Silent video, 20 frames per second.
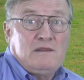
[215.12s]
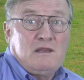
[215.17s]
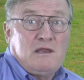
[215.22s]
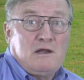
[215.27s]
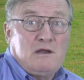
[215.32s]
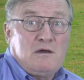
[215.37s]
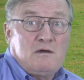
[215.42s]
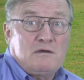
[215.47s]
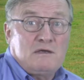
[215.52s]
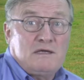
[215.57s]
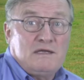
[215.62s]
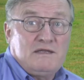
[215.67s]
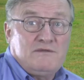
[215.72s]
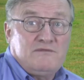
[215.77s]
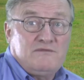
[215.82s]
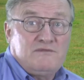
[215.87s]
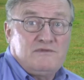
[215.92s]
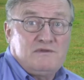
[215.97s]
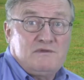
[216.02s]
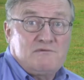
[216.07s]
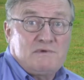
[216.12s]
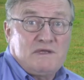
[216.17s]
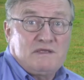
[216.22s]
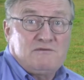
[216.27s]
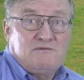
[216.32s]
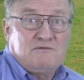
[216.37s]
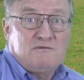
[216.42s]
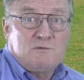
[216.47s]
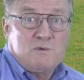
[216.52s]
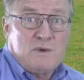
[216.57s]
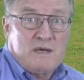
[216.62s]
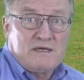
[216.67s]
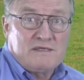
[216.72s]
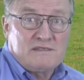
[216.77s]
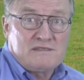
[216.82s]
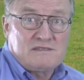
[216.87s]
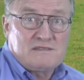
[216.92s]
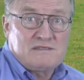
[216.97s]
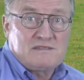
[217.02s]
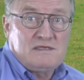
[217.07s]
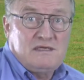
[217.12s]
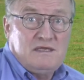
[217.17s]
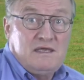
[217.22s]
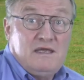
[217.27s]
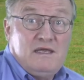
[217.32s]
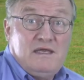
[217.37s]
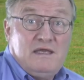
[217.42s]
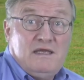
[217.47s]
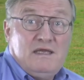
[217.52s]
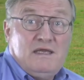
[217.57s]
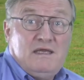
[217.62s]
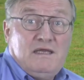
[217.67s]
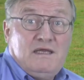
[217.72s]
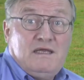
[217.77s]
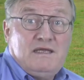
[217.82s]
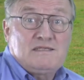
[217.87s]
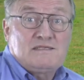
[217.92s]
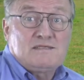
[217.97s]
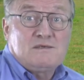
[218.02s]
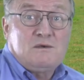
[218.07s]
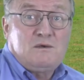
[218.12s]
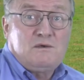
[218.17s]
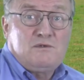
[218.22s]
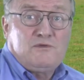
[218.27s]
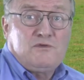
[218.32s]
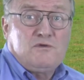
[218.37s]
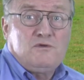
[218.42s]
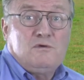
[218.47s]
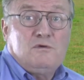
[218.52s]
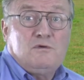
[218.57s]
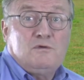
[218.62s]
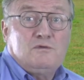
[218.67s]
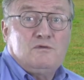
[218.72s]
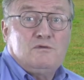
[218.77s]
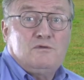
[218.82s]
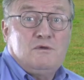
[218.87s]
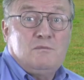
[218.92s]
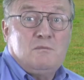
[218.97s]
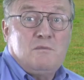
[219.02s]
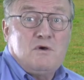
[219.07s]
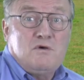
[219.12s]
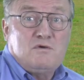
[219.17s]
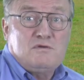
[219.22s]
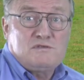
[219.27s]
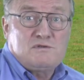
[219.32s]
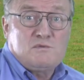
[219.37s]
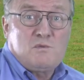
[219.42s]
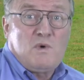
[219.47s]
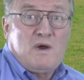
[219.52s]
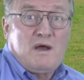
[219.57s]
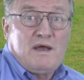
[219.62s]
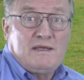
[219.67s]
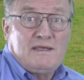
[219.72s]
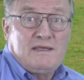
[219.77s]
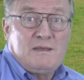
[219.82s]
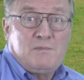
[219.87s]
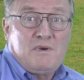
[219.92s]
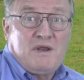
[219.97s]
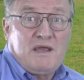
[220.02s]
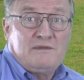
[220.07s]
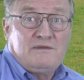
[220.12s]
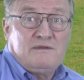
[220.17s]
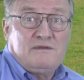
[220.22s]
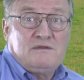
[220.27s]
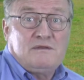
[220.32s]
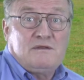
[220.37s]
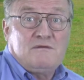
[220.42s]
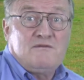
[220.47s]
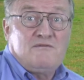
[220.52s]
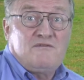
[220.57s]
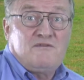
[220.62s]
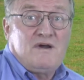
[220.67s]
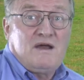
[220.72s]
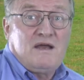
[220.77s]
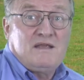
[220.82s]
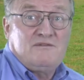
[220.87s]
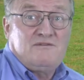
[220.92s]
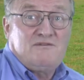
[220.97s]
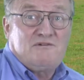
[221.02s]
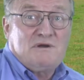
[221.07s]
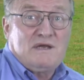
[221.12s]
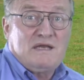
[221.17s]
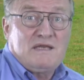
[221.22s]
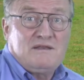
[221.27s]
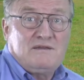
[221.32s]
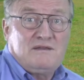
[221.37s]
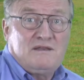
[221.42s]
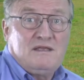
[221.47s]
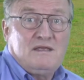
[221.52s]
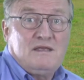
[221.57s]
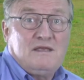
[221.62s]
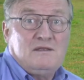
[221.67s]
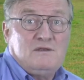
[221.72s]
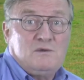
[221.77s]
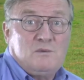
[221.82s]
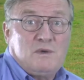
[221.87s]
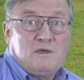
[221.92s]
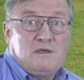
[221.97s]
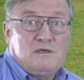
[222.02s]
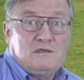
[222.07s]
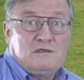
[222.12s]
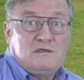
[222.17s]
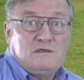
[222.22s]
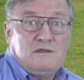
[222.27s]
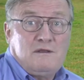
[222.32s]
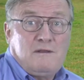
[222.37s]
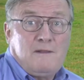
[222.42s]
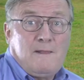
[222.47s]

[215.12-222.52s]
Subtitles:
long-lived red wines. It's also the most widely planted vine variety in the world.